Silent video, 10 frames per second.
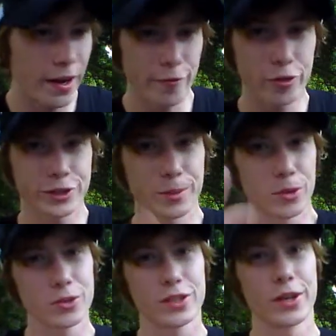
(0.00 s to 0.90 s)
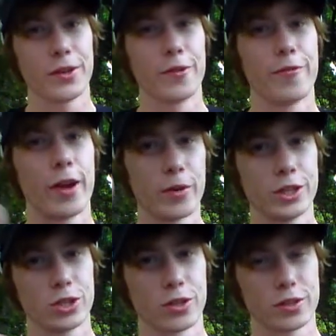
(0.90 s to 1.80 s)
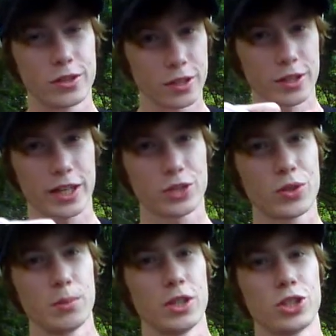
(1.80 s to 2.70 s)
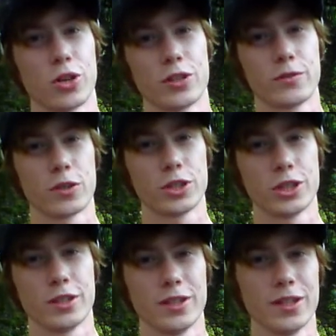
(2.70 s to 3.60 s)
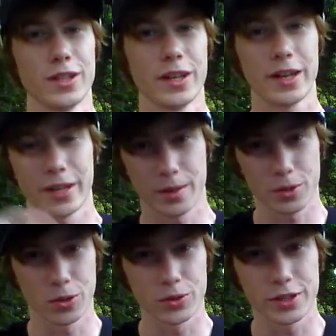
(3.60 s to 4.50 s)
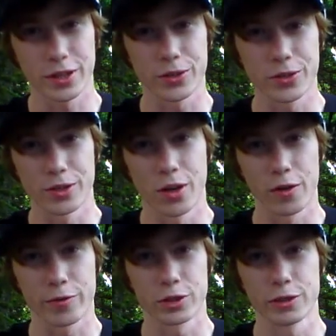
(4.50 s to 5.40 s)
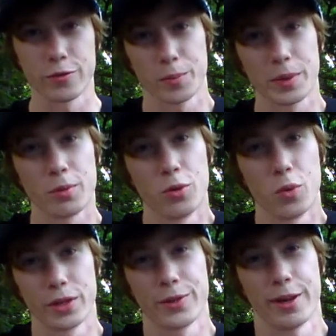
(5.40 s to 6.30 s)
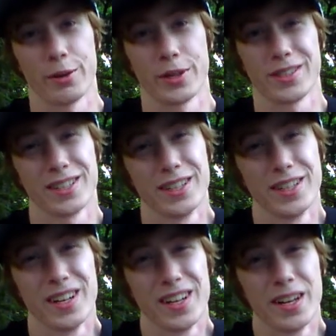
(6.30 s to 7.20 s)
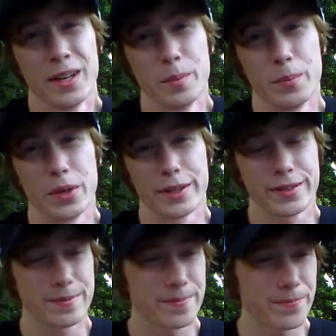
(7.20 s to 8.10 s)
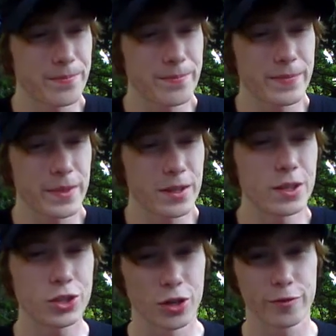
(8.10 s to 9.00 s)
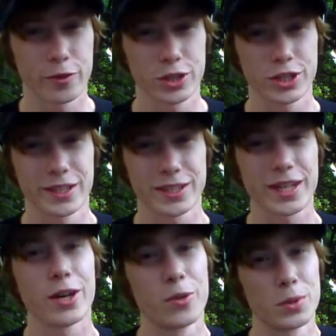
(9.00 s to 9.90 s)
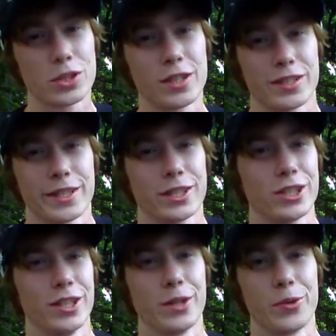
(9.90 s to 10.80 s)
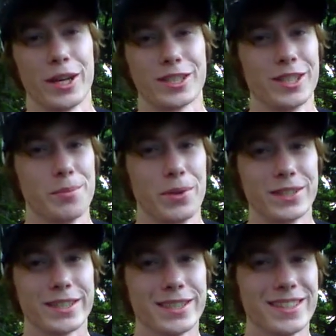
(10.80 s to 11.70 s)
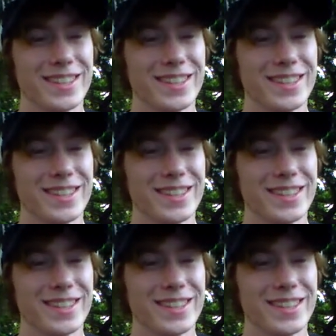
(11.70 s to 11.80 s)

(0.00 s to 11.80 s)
first I'm going to tell you the very short, the extremely short version, and then I'm going to tell you the long version for people who want to hear it. But the short version is, I almost got sexually harassed in the bus.